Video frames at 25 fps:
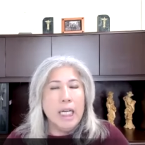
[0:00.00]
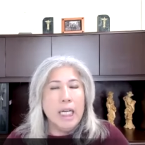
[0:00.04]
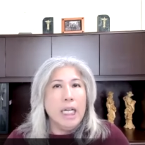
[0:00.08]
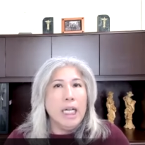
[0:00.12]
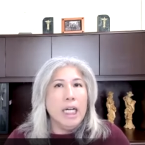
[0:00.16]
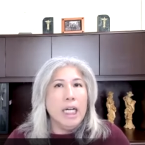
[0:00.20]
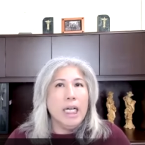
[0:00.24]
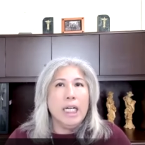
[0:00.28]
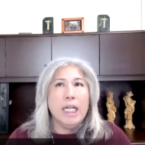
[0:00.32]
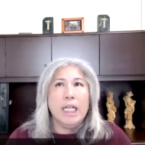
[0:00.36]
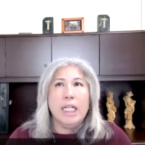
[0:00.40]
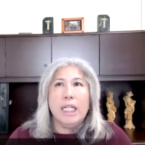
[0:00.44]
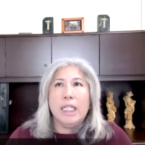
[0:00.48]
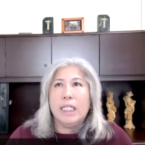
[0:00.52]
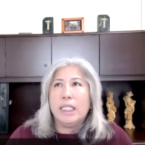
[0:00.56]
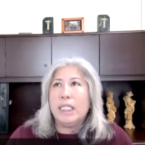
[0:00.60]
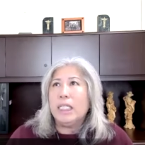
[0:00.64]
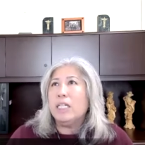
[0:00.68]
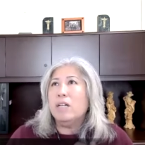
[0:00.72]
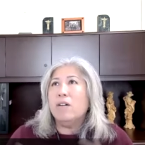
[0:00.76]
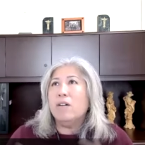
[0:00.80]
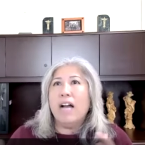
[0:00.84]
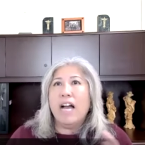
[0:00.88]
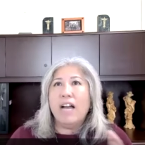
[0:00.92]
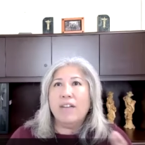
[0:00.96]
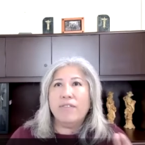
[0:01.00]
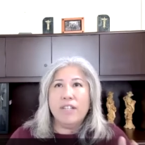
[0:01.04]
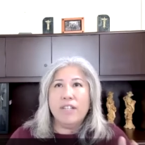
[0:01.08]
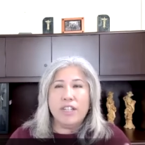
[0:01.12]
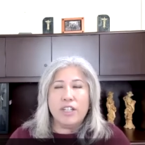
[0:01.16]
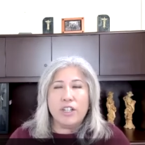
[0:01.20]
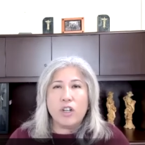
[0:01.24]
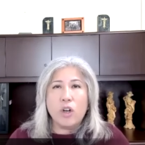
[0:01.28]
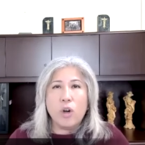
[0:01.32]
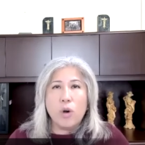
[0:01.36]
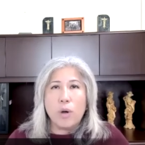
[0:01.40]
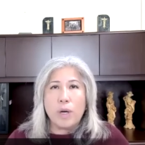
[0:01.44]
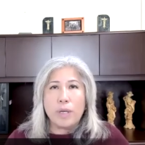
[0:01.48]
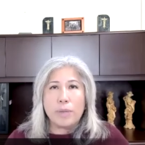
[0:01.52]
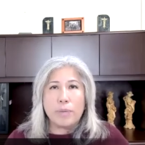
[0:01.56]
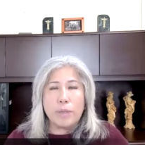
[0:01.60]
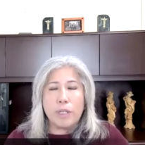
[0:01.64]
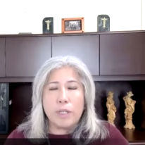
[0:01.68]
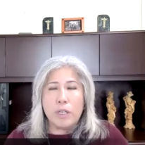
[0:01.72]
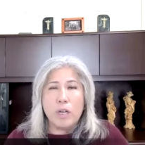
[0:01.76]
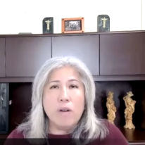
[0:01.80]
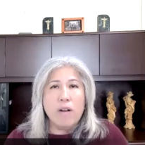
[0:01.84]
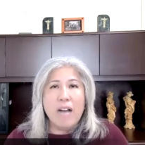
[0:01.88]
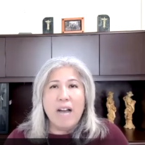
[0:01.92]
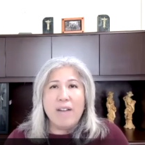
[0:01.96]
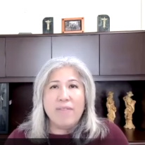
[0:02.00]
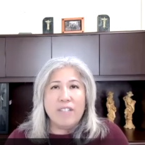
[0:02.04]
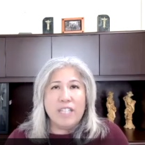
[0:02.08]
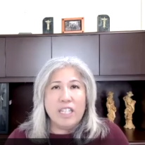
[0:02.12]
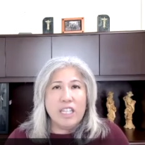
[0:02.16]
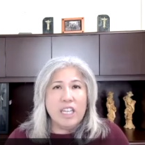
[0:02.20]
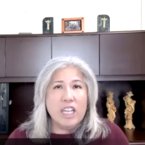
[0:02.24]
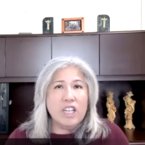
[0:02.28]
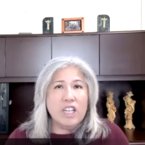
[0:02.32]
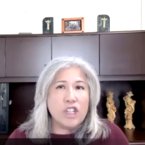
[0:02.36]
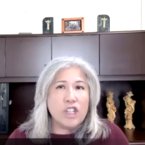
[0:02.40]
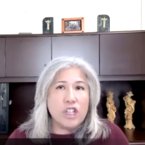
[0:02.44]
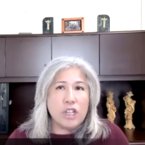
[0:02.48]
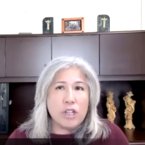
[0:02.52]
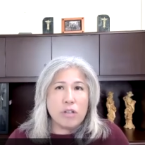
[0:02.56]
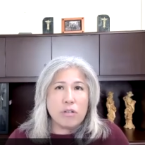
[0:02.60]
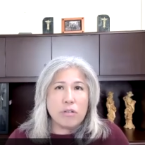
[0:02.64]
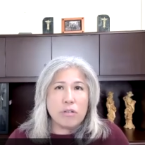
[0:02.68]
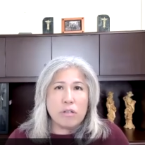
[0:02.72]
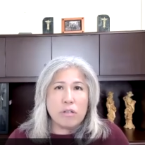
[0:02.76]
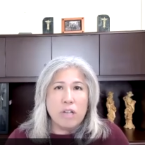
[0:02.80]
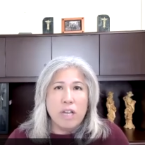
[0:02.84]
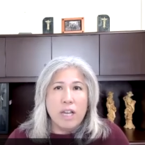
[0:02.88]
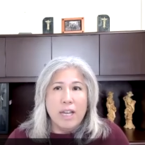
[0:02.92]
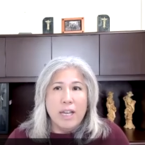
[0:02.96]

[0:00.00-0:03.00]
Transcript: uh, you don't have intercourse, but you don't have any issues?